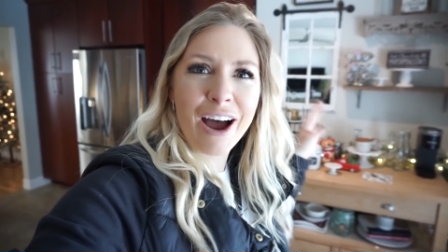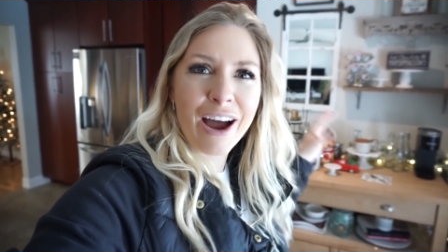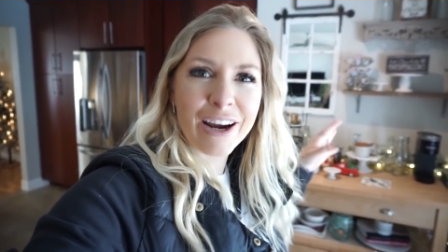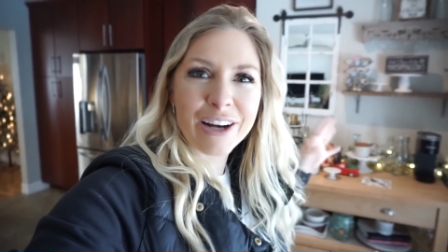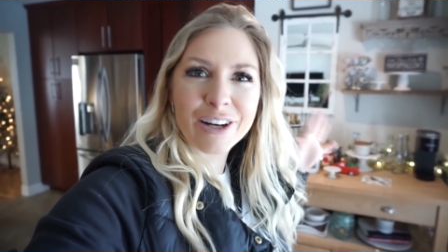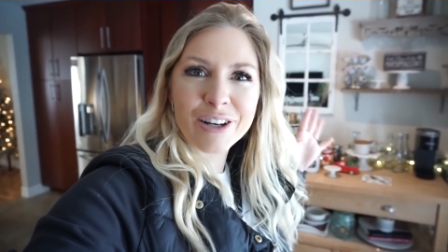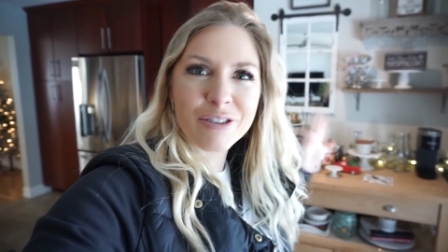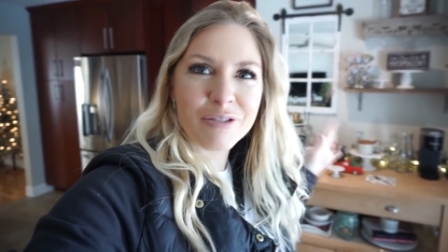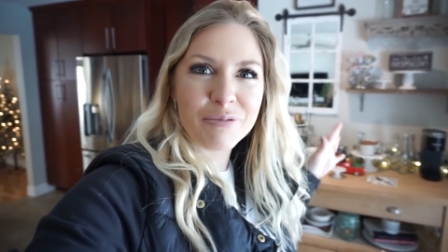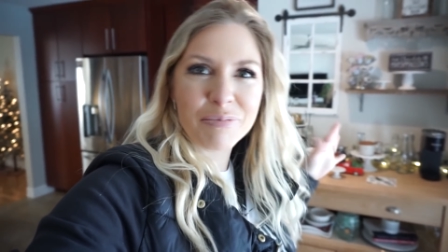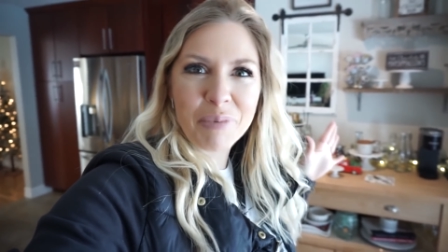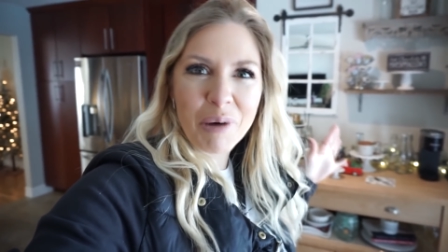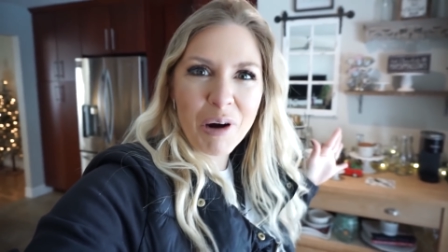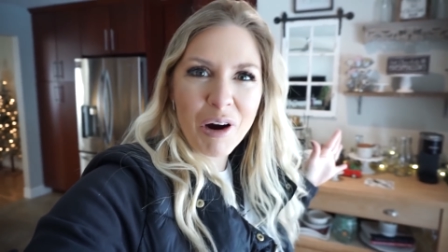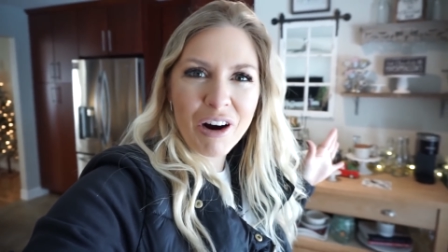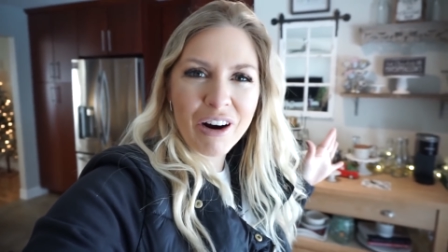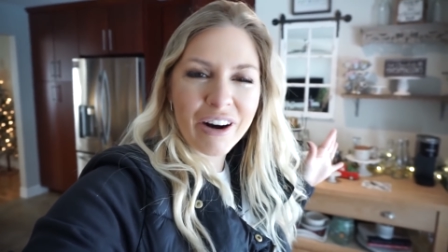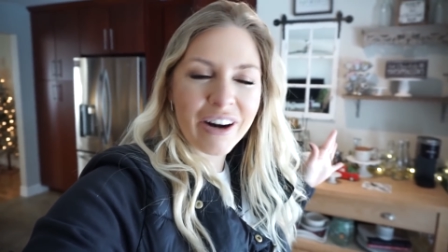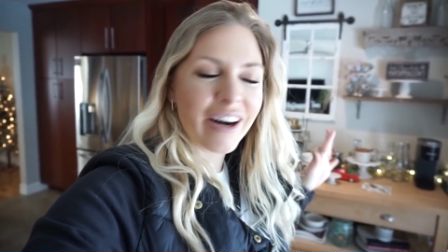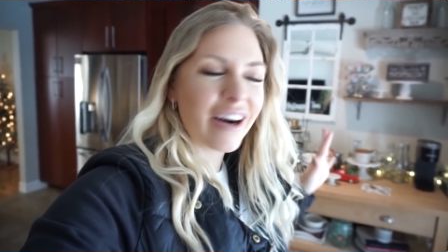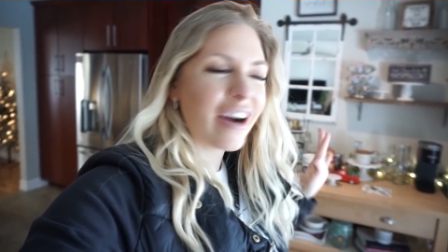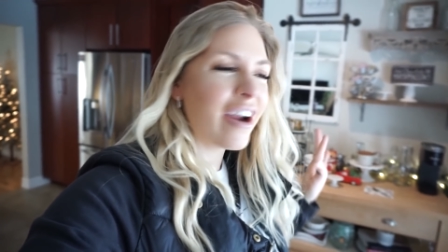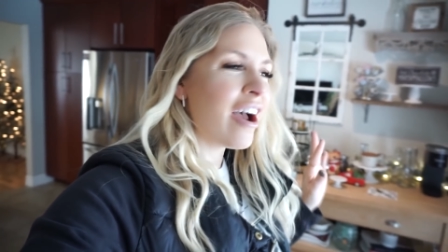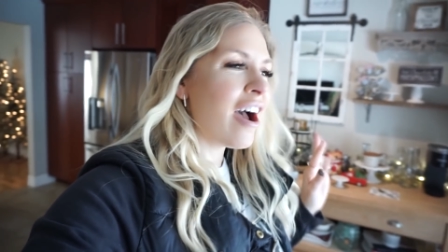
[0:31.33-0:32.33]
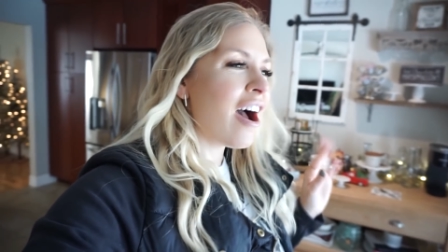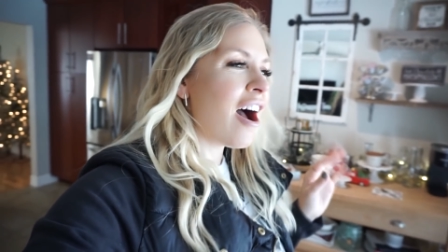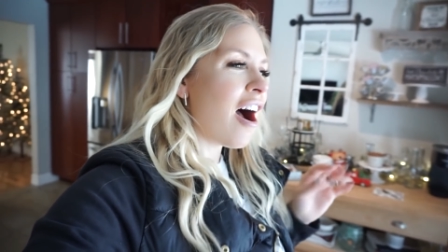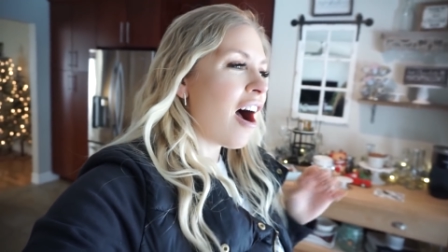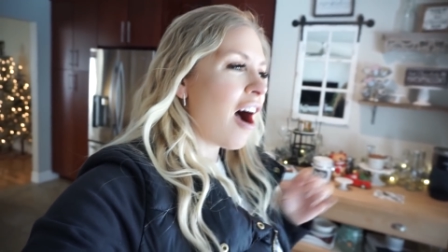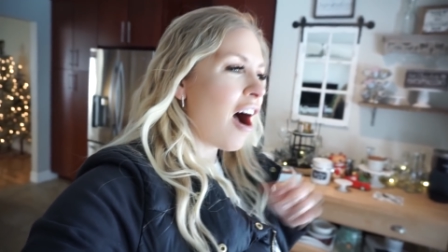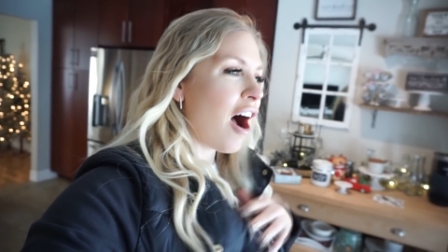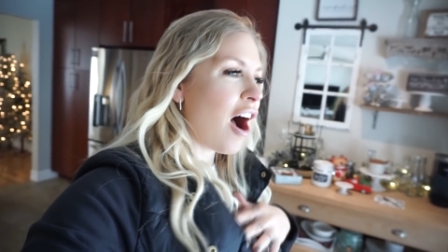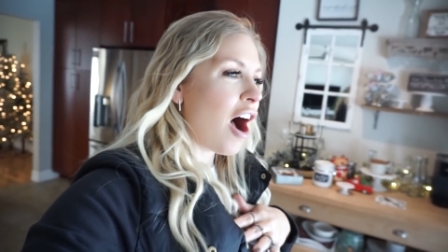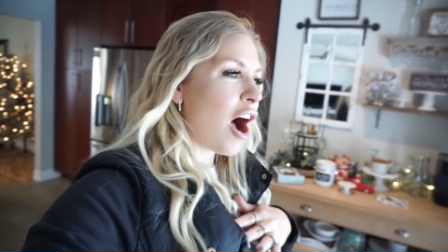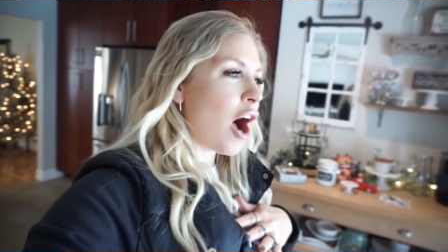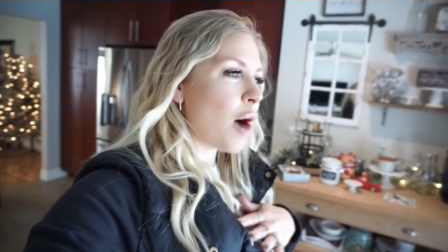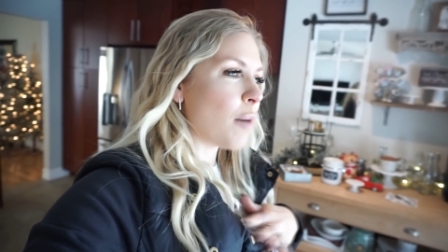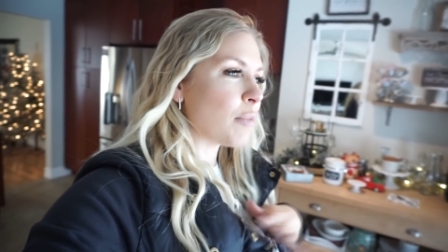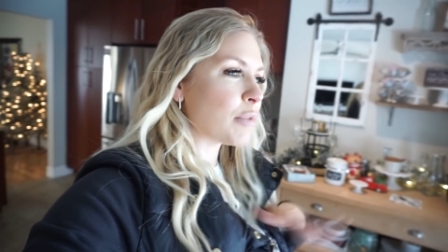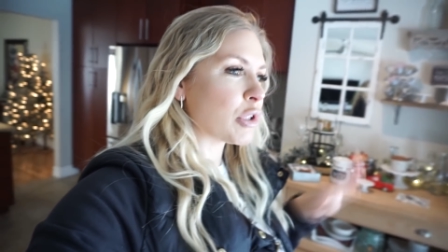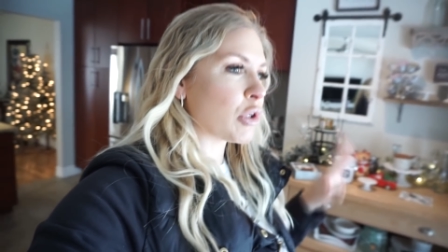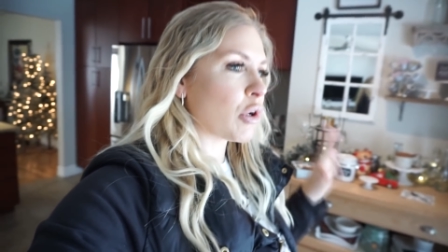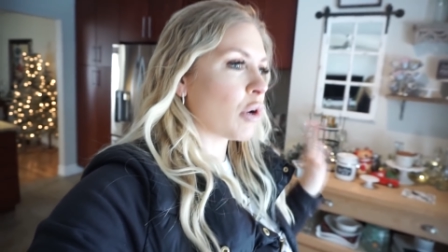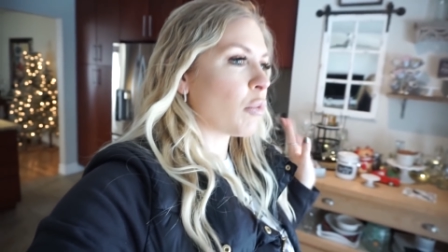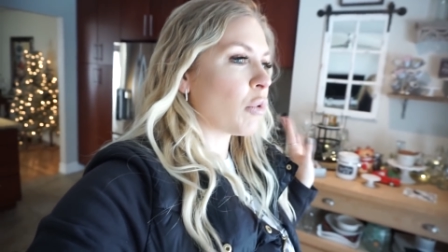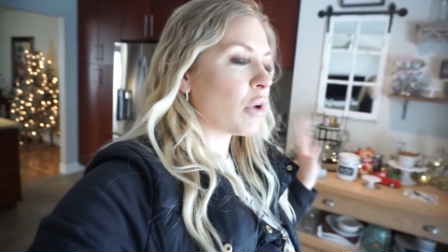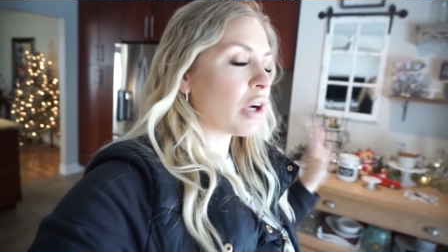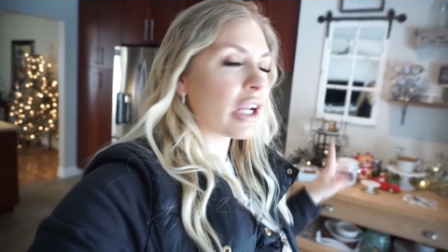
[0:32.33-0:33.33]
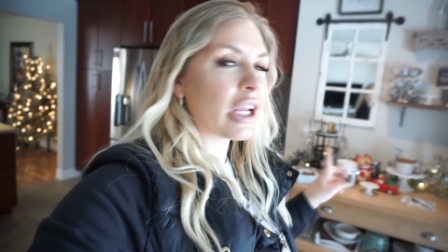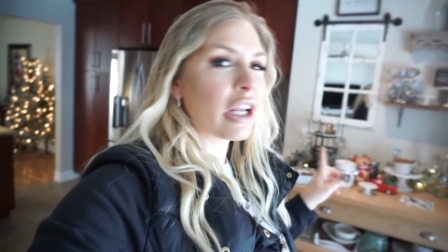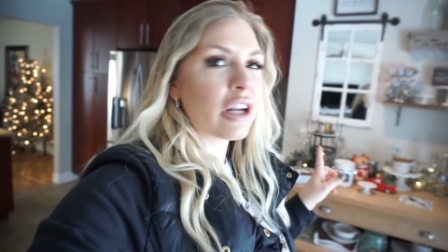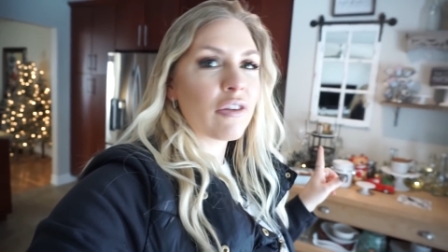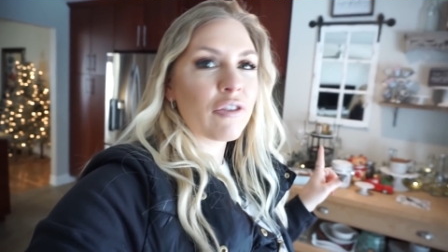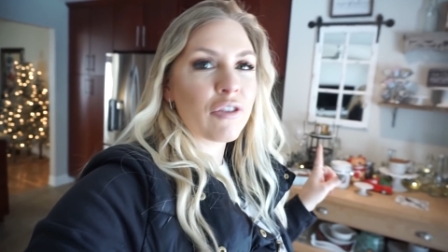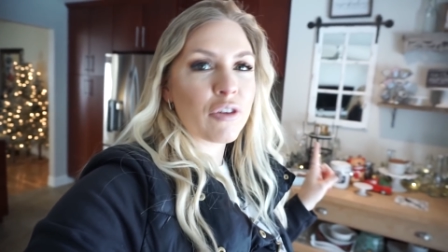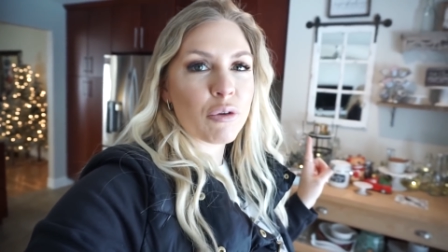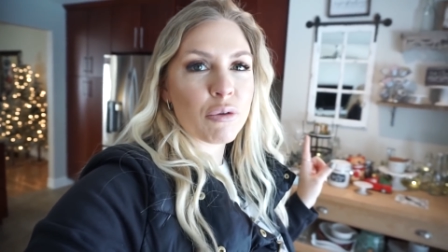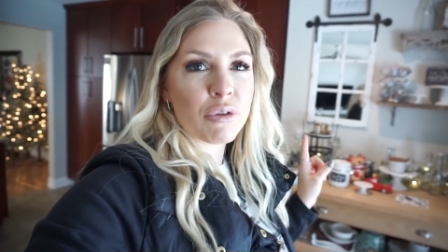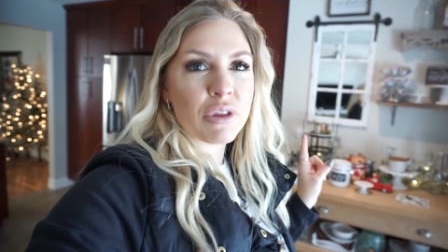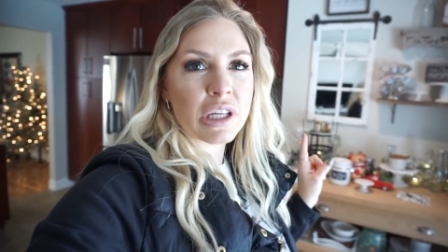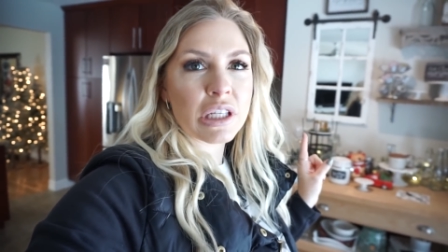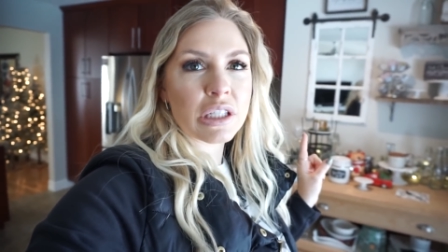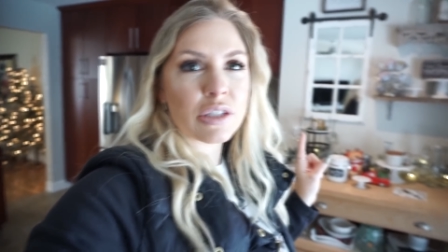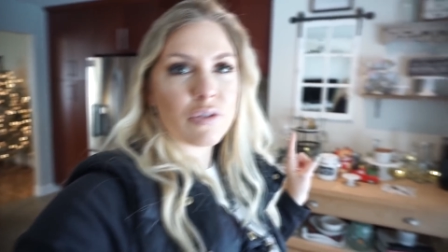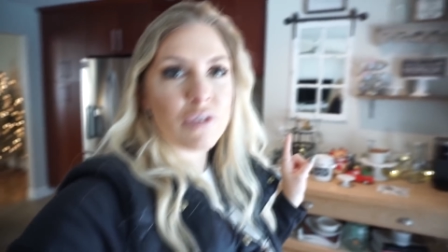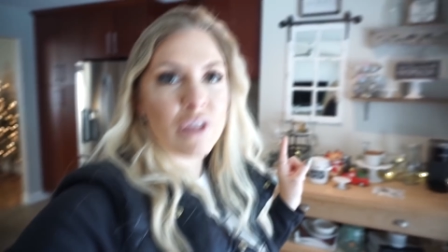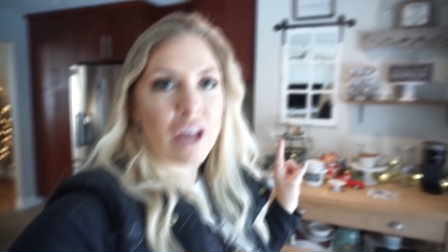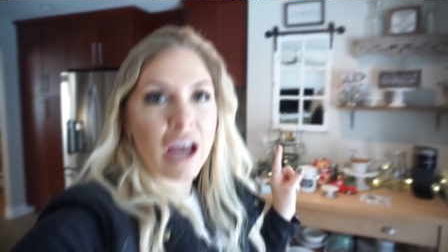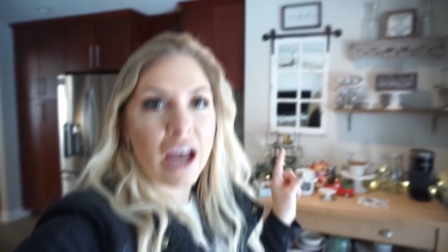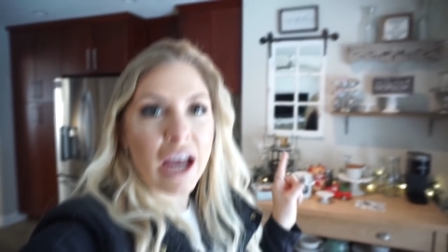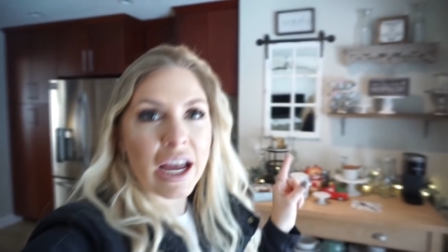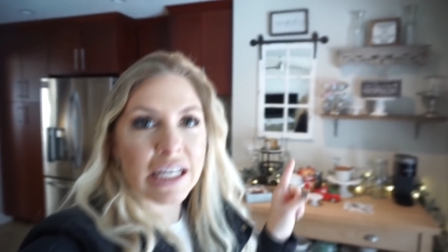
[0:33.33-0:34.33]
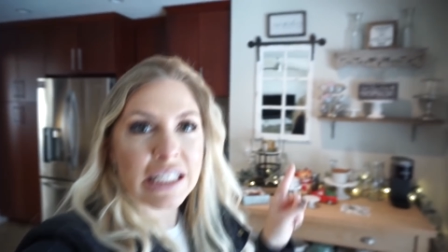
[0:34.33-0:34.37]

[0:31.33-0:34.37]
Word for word: kind of bar. Um, so I want to get a few things for that.